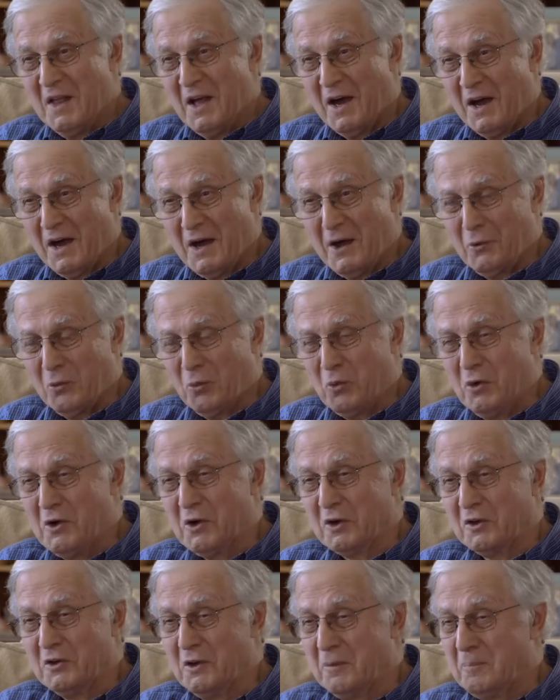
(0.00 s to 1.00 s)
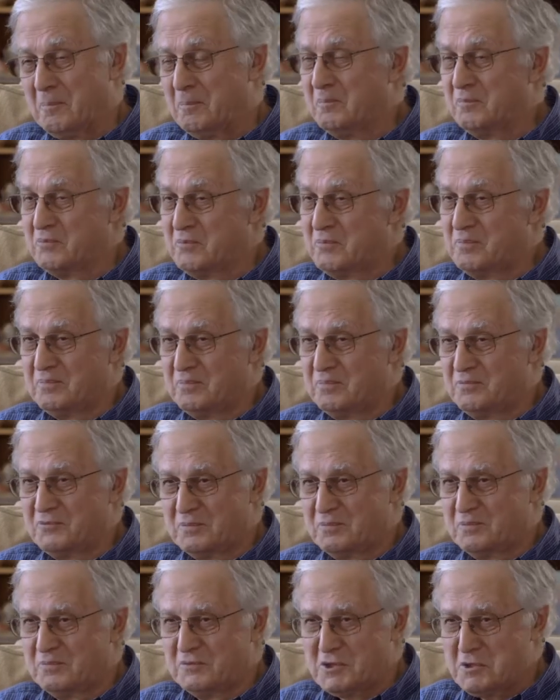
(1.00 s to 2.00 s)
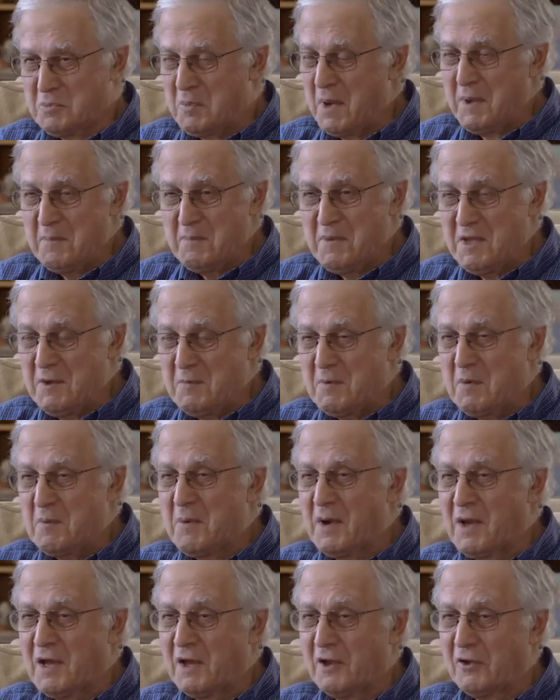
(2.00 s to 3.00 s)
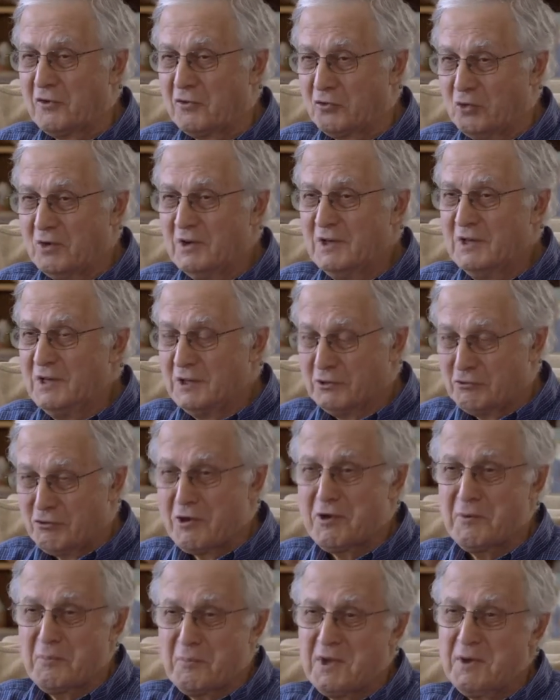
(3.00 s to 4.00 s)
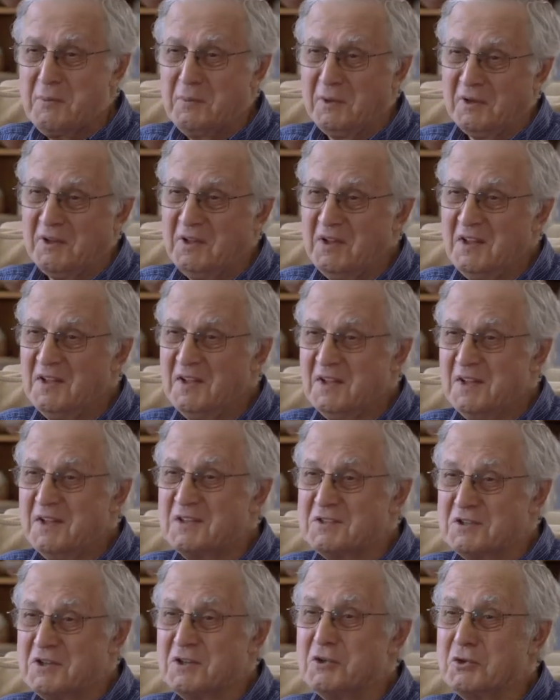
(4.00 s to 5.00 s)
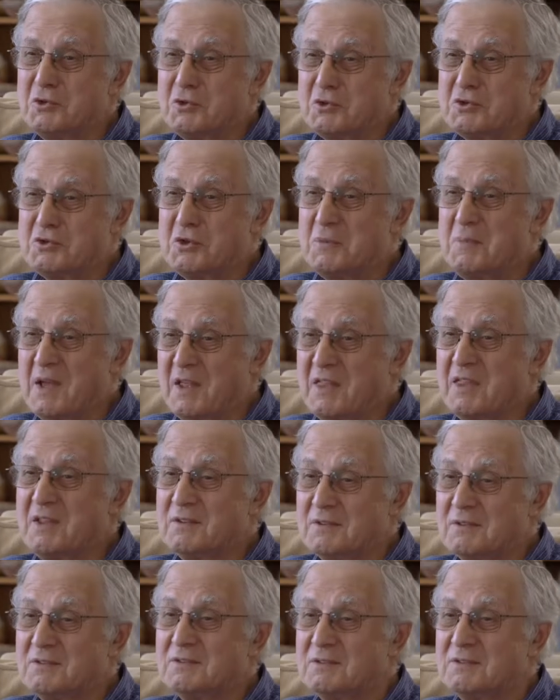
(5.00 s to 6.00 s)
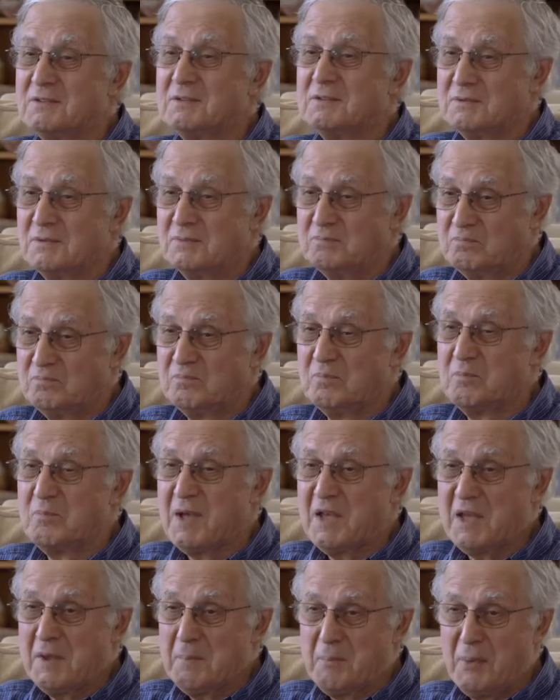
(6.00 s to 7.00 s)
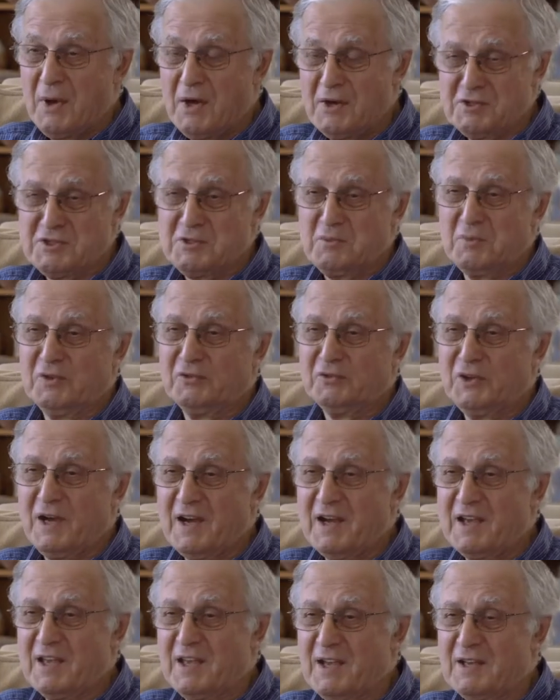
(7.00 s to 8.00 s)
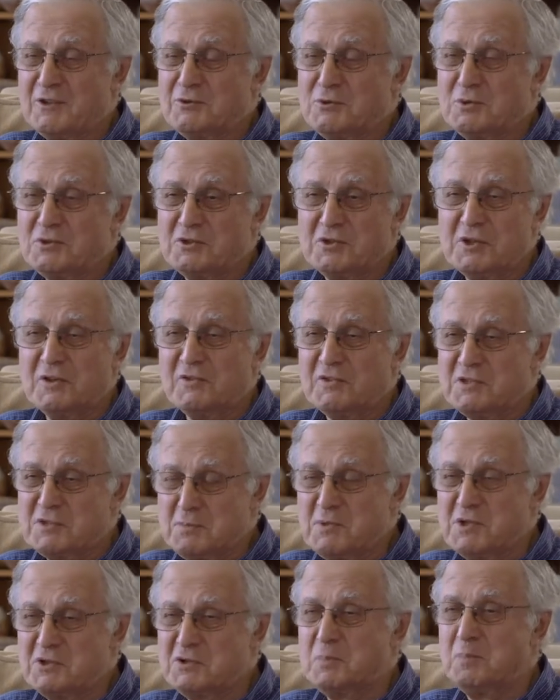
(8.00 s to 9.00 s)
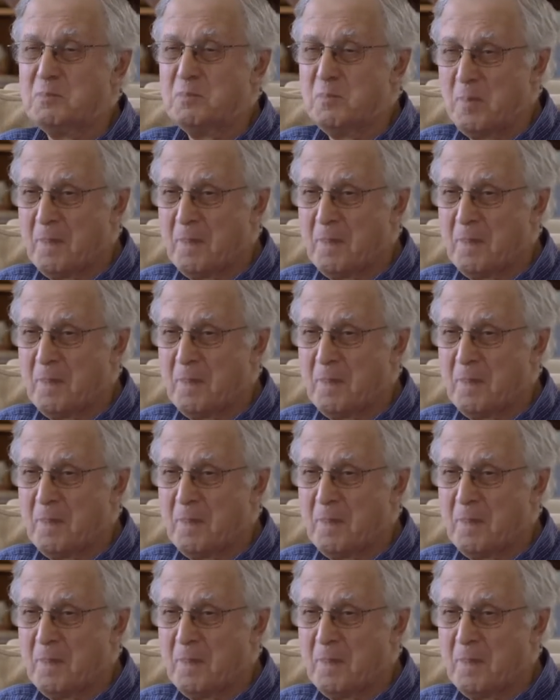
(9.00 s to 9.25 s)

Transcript: hard work, not just by me, but by a lot of great people to, to make, make it possible for ICANN to achieve its mission.